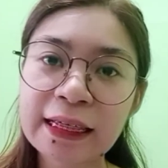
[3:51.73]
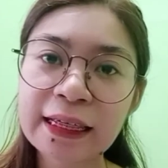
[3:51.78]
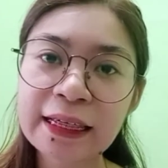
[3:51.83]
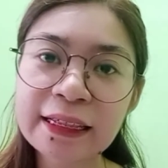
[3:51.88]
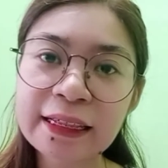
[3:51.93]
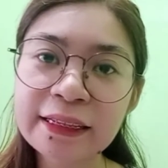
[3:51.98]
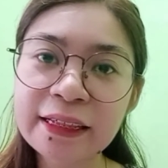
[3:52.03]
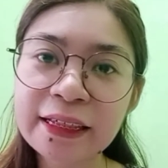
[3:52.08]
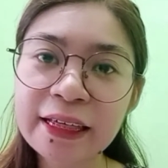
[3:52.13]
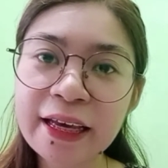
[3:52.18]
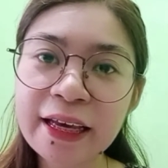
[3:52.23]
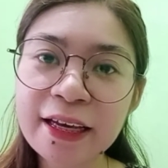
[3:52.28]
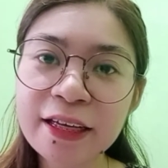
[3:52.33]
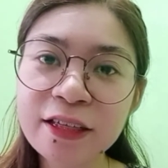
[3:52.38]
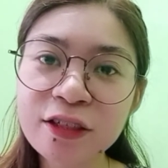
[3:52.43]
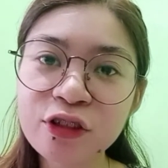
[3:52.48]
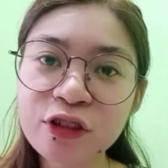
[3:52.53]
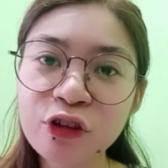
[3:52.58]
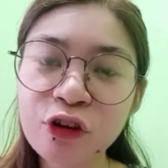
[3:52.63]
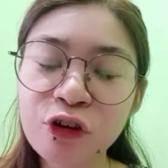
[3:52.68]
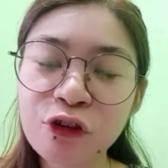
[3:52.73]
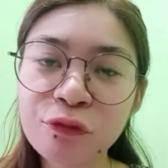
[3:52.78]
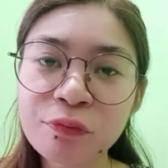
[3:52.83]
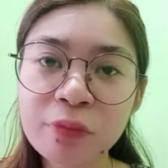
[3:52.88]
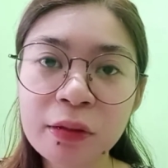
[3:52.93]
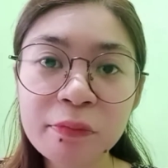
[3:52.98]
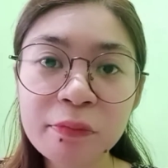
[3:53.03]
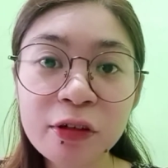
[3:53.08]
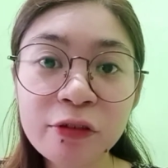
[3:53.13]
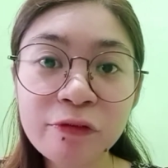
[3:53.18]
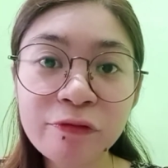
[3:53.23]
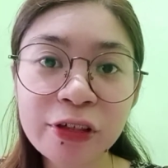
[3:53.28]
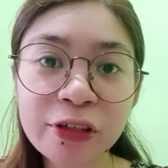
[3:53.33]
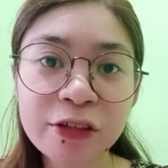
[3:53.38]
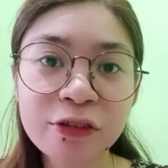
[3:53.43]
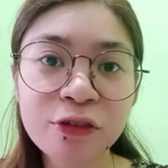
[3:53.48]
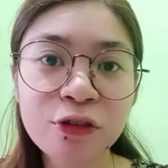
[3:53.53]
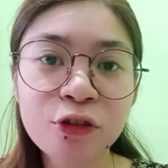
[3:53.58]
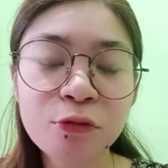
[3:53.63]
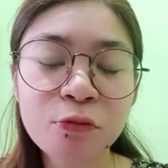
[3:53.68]
In the case of People
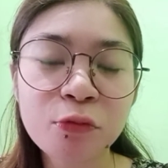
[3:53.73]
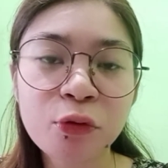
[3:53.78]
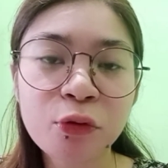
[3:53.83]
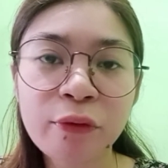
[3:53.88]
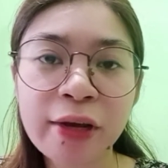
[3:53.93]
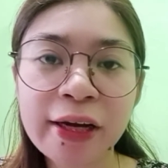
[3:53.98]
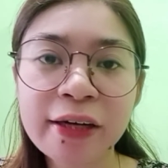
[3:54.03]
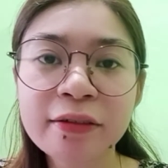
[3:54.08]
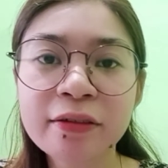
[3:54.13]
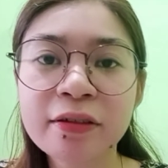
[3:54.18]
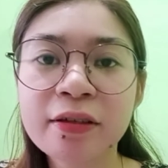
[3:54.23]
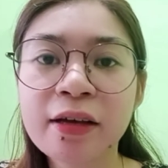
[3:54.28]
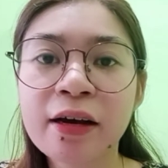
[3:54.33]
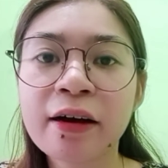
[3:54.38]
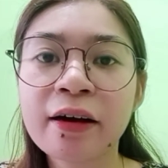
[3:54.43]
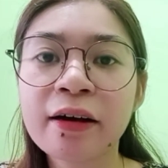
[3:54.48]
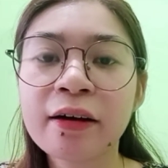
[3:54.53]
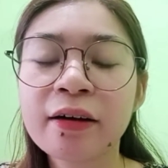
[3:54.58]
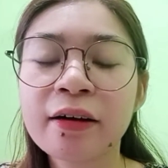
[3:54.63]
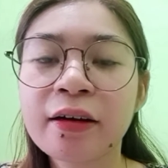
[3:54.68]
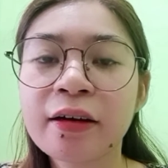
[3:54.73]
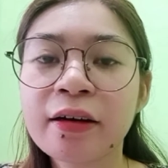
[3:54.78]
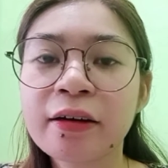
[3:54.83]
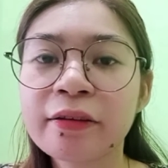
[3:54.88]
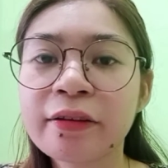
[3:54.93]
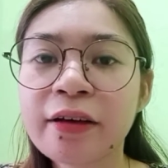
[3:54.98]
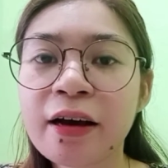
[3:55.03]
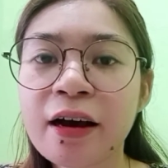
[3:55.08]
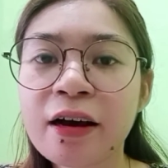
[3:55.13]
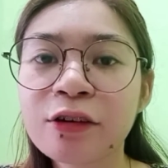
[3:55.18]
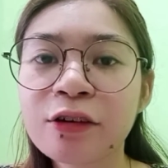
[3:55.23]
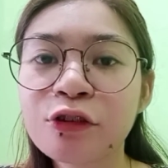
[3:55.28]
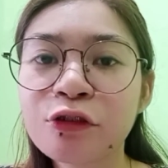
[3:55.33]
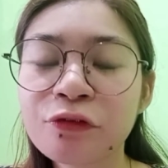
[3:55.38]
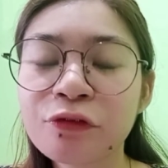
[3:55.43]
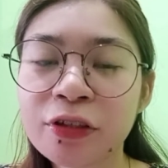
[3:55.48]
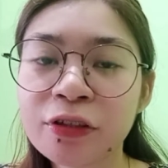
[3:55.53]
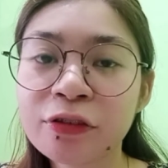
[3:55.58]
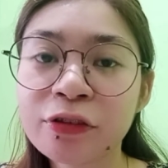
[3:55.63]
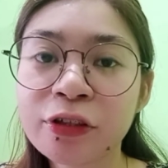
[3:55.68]
versus Mugwerza, the act
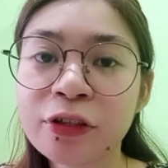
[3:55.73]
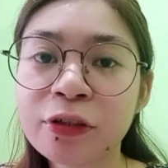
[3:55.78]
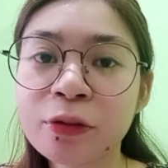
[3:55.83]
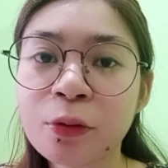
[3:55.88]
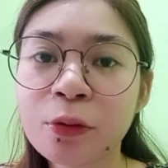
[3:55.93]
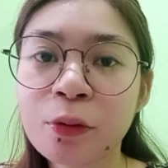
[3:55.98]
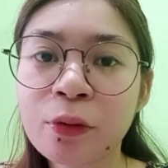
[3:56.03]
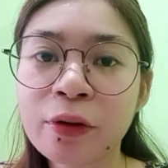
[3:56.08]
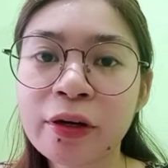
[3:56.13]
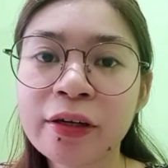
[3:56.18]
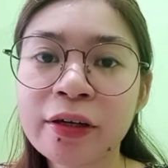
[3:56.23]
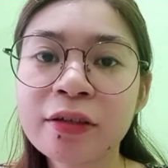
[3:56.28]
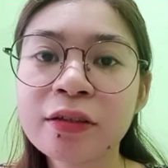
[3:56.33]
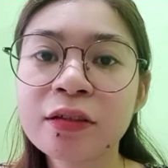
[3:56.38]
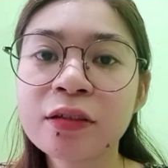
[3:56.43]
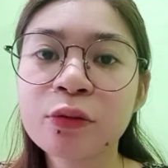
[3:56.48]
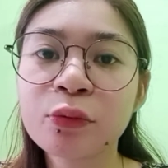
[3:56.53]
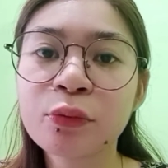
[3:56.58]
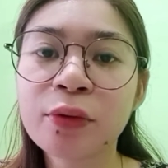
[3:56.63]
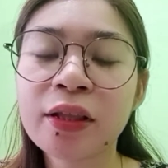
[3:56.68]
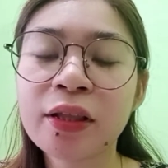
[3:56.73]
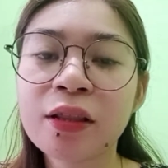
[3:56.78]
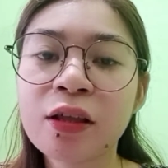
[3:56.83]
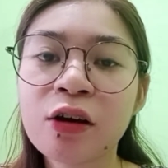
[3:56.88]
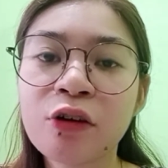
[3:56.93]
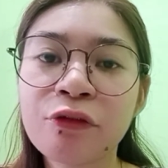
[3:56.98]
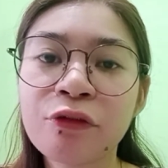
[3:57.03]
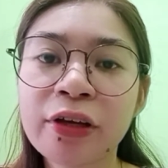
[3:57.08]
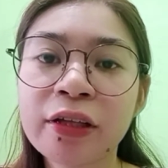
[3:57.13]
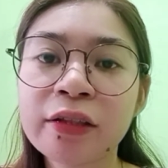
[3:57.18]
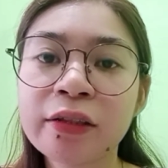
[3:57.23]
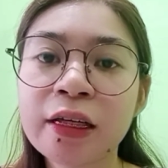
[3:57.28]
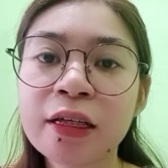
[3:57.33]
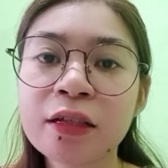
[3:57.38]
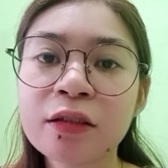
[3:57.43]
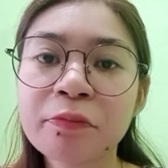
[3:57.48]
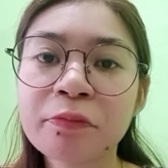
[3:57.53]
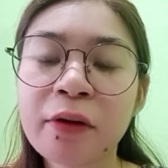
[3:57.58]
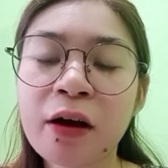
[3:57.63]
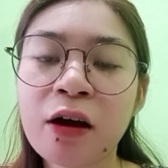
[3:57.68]
of intercourse with the
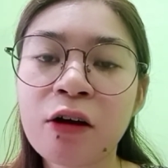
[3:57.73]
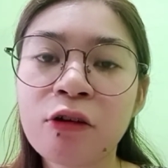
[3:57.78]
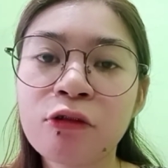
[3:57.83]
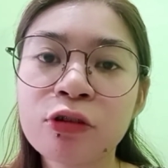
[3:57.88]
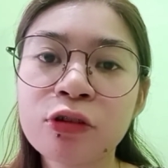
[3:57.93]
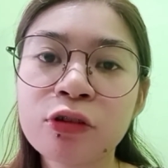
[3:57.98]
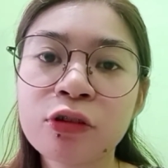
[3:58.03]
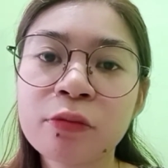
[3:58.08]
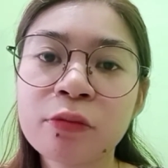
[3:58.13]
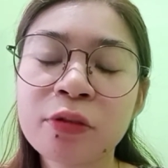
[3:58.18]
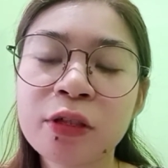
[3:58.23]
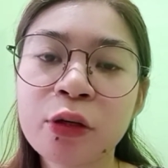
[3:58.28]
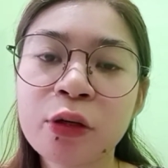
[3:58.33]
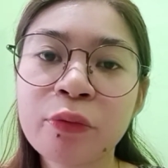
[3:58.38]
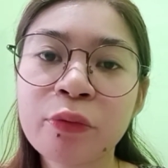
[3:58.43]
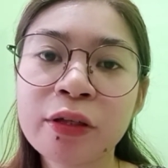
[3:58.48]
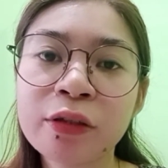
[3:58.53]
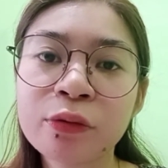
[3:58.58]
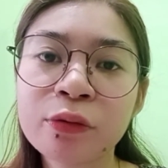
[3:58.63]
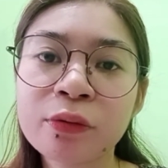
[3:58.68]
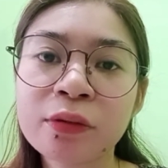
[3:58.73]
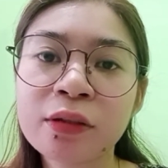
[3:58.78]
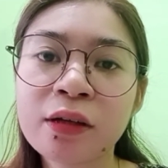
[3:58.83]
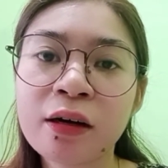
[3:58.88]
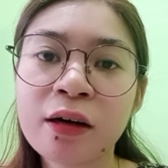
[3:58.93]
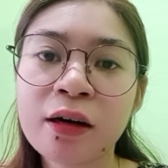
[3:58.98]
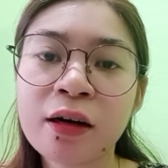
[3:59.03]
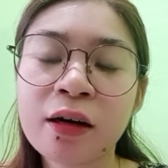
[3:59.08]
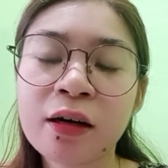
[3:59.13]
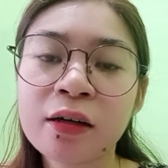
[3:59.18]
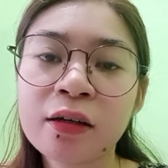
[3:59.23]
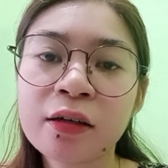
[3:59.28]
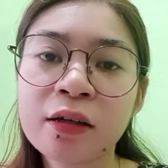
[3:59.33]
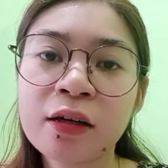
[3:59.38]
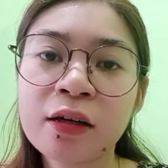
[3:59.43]
offending spouse subsequent to the